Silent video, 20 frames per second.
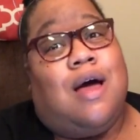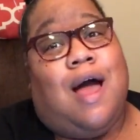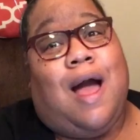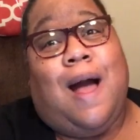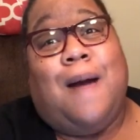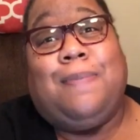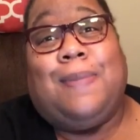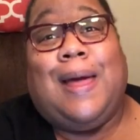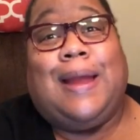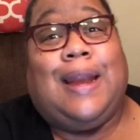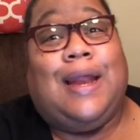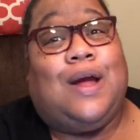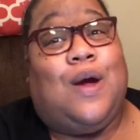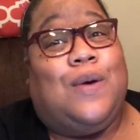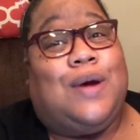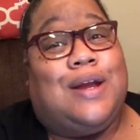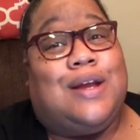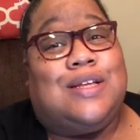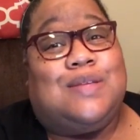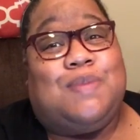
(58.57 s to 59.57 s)
I'm like, they're
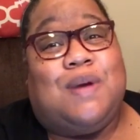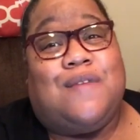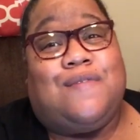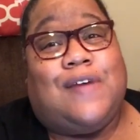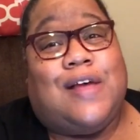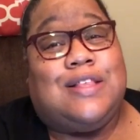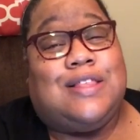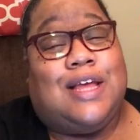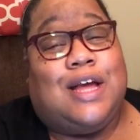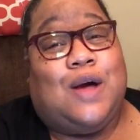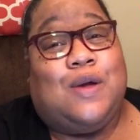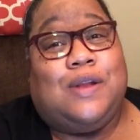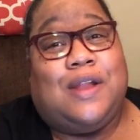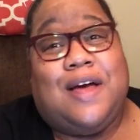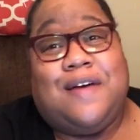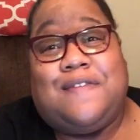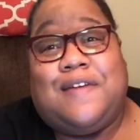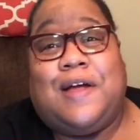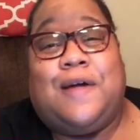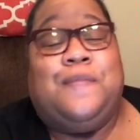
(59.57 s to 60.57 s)
gonna get this red face, they're gonna
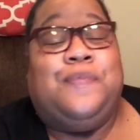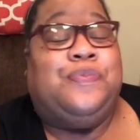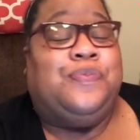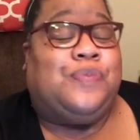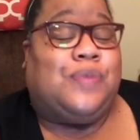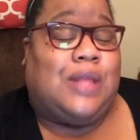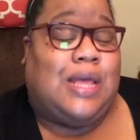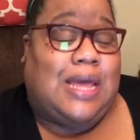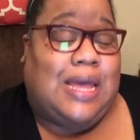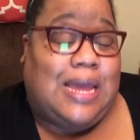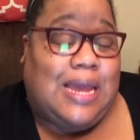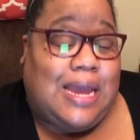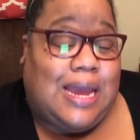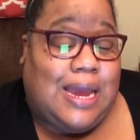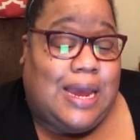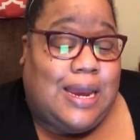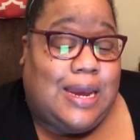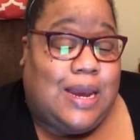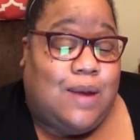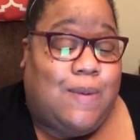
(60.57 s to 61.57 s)
love it.
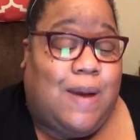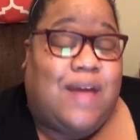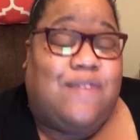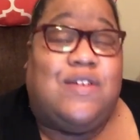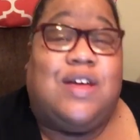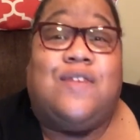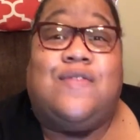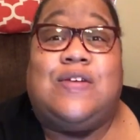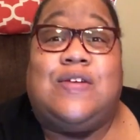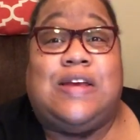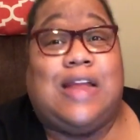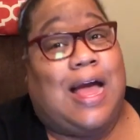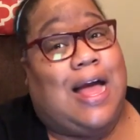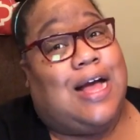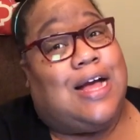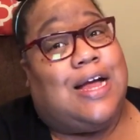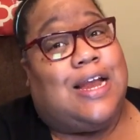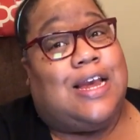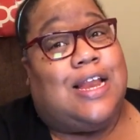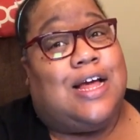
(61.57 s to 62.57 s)
Anyway, if you have
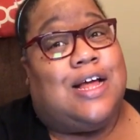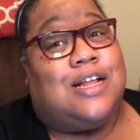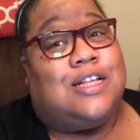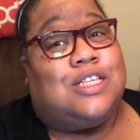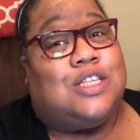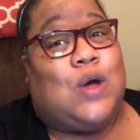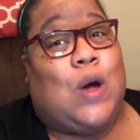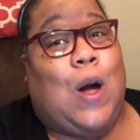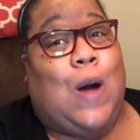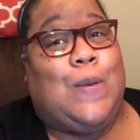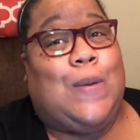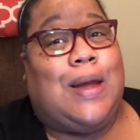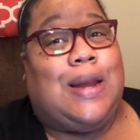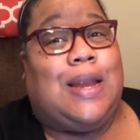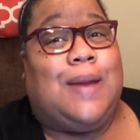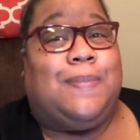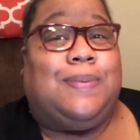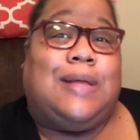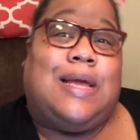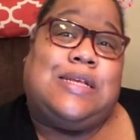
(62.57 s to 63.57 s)
not done so
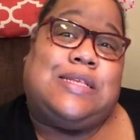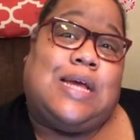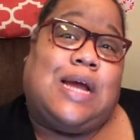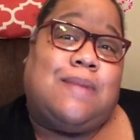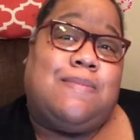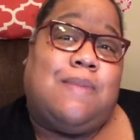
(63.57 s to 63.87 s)
already, please take a